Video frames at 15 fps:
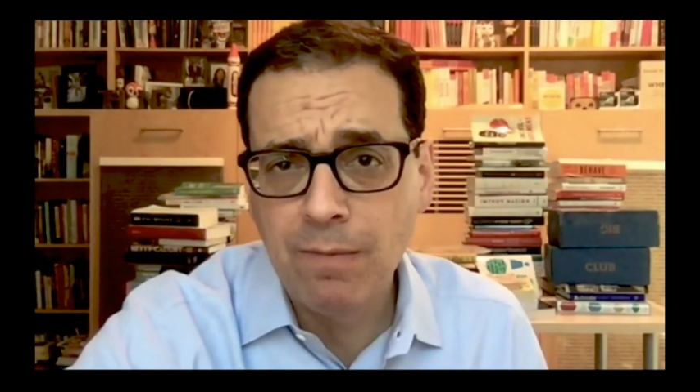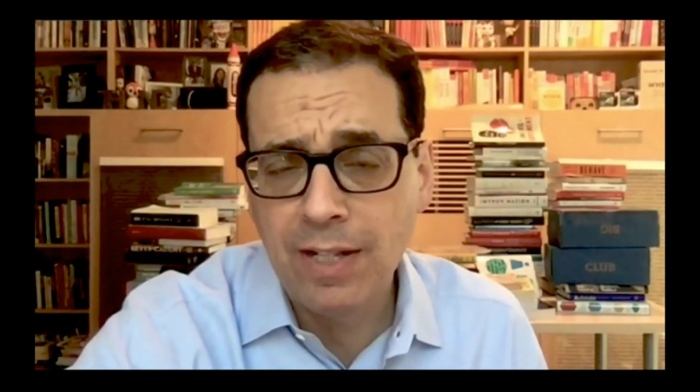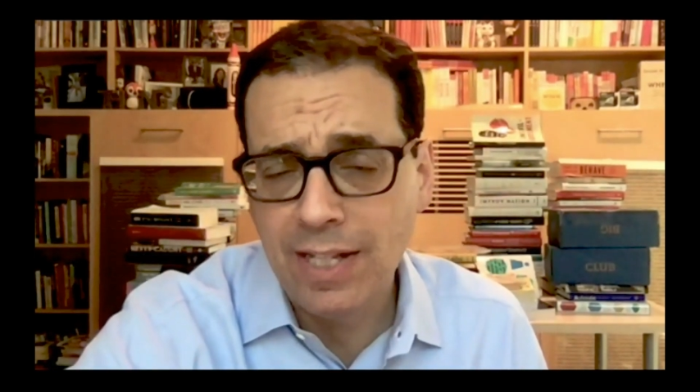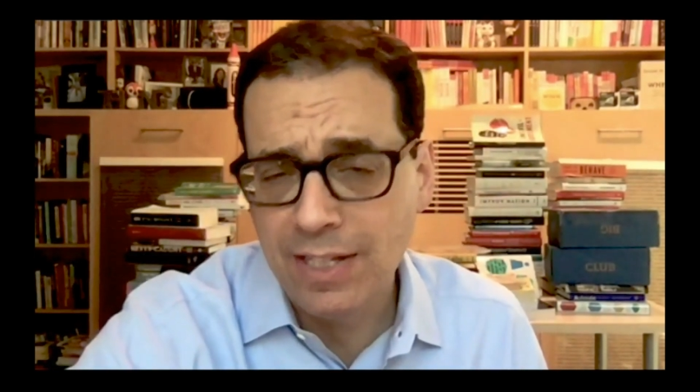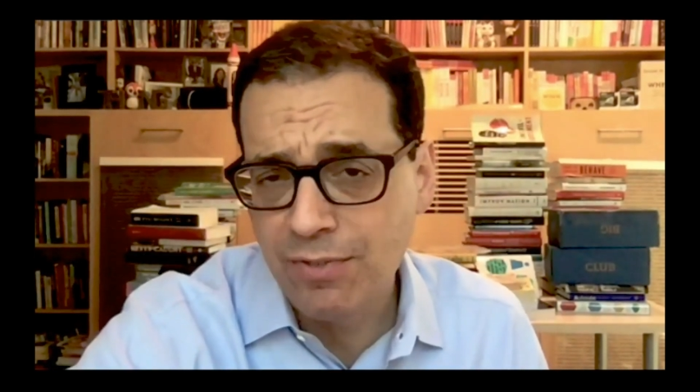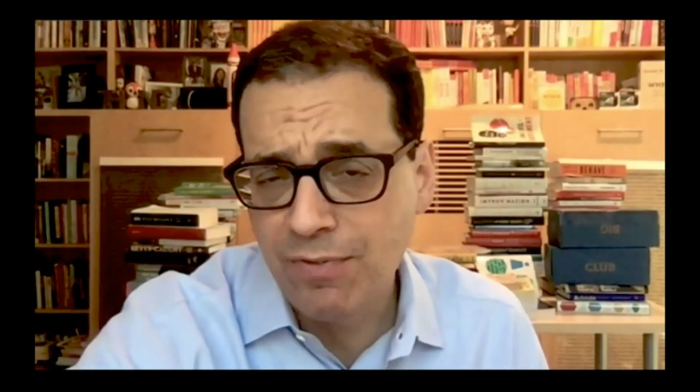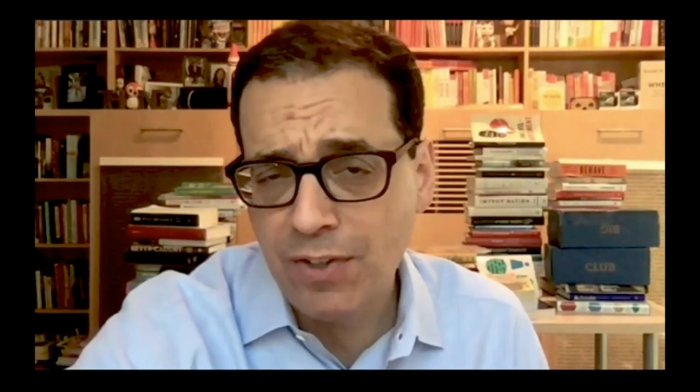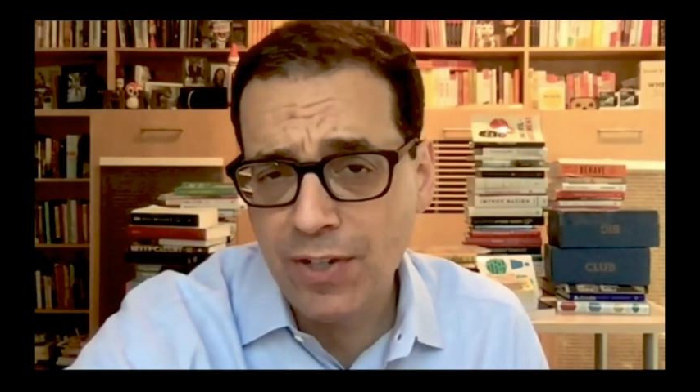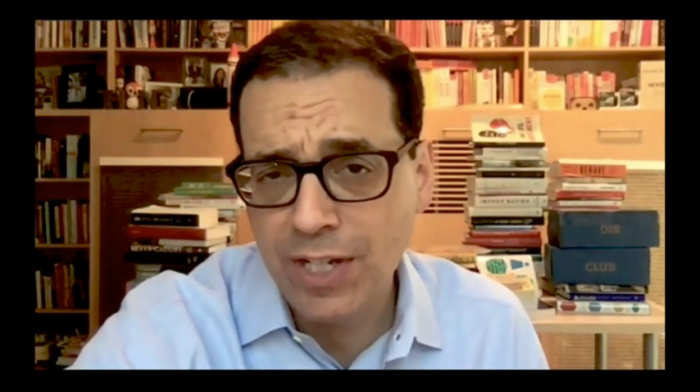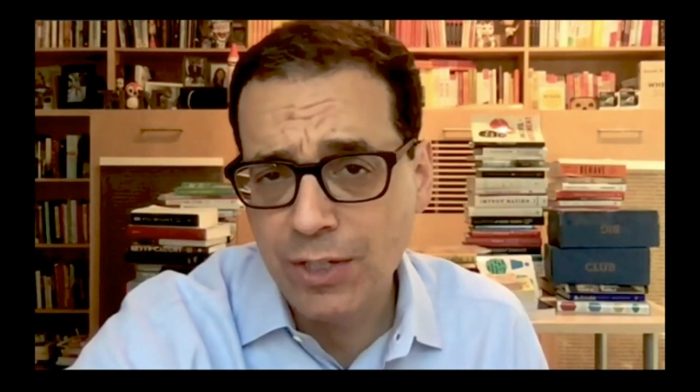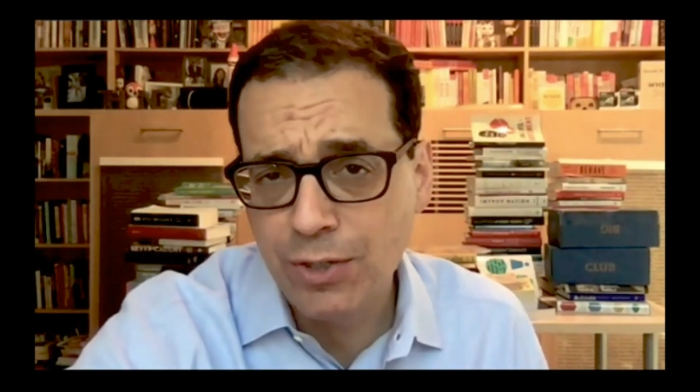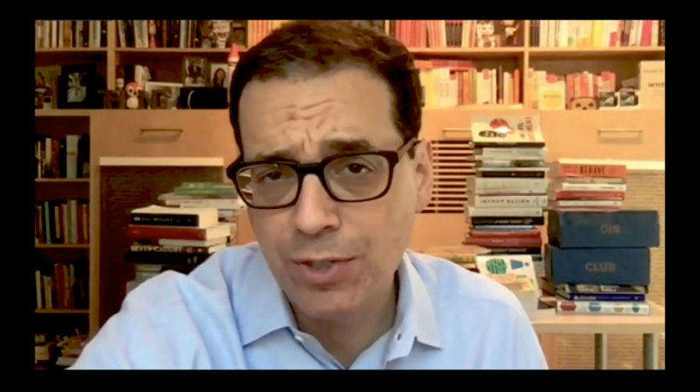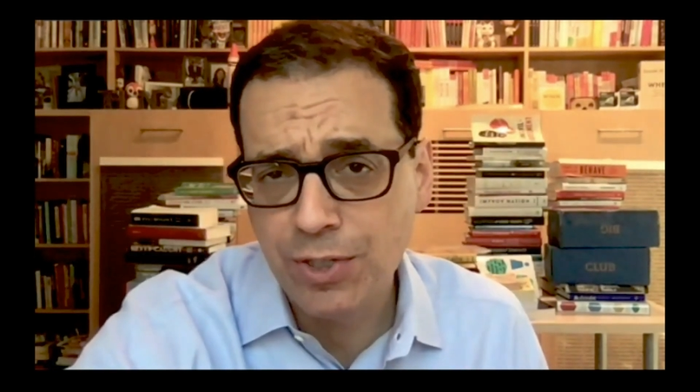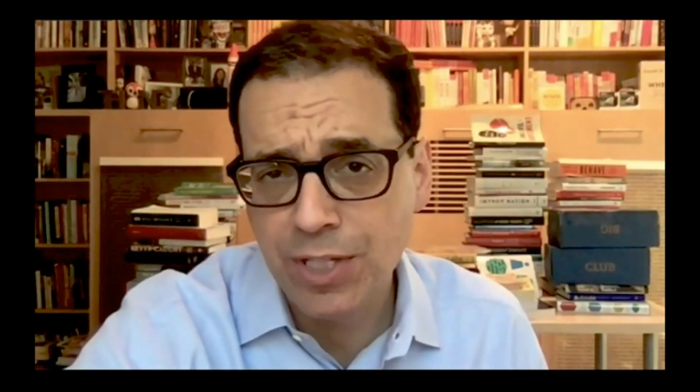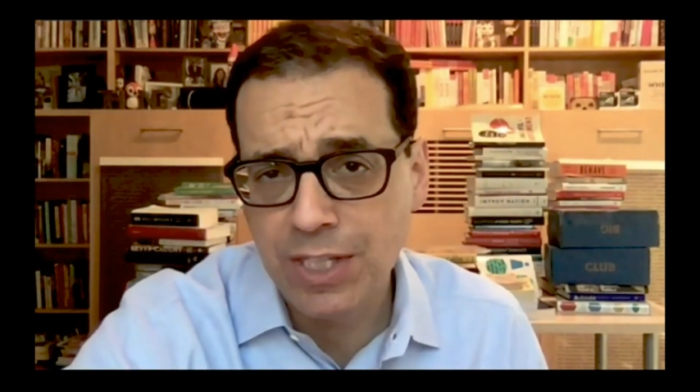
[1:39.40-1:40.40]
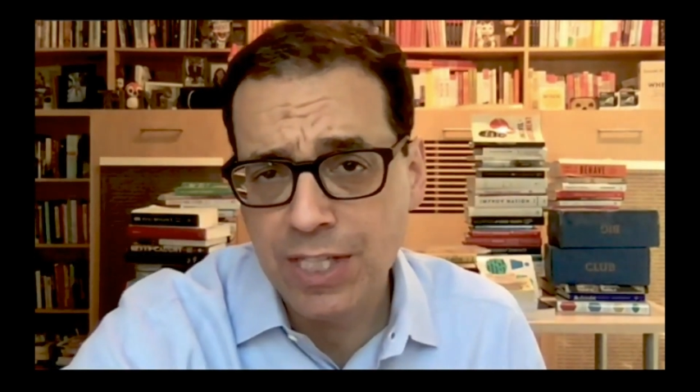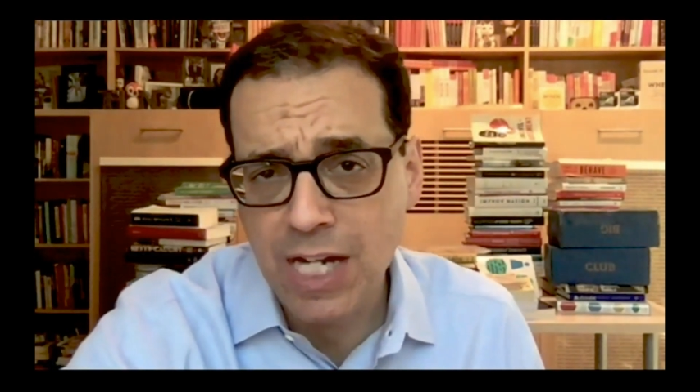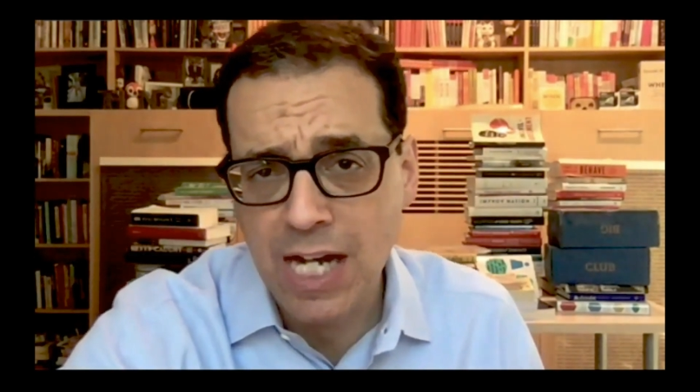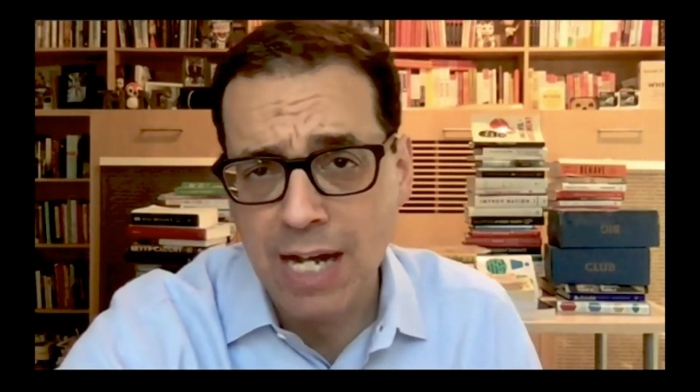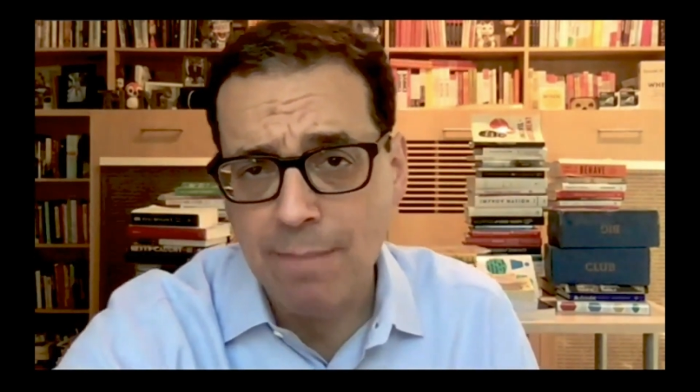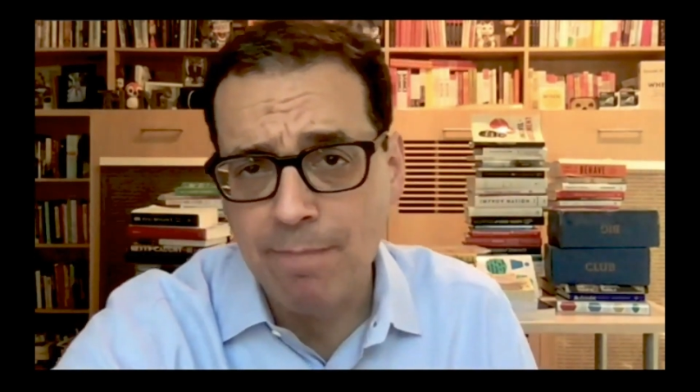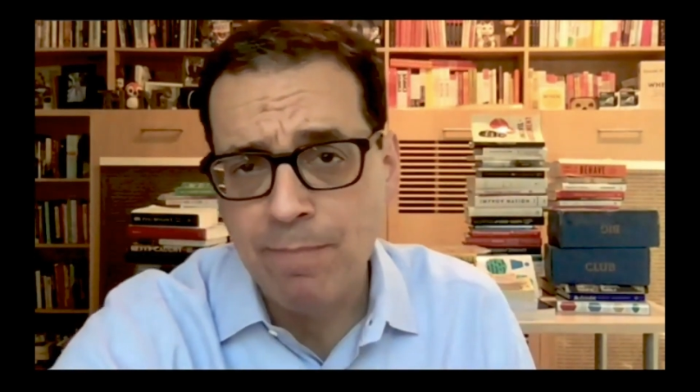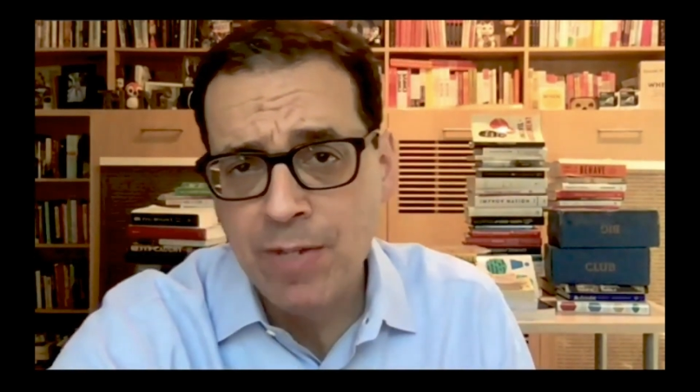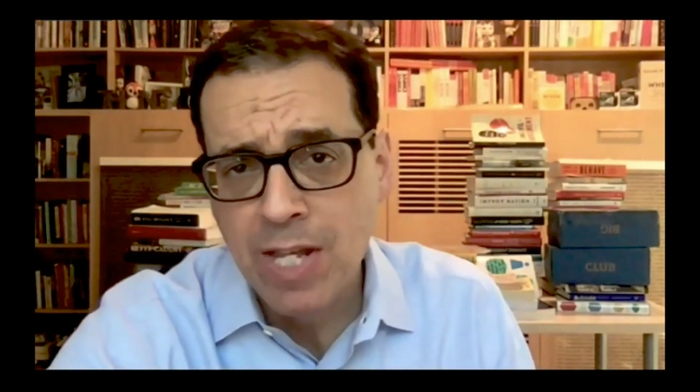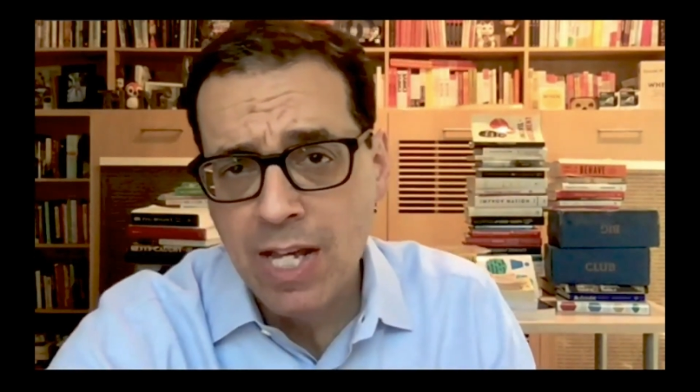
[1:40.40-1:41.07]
it's a very interesting time.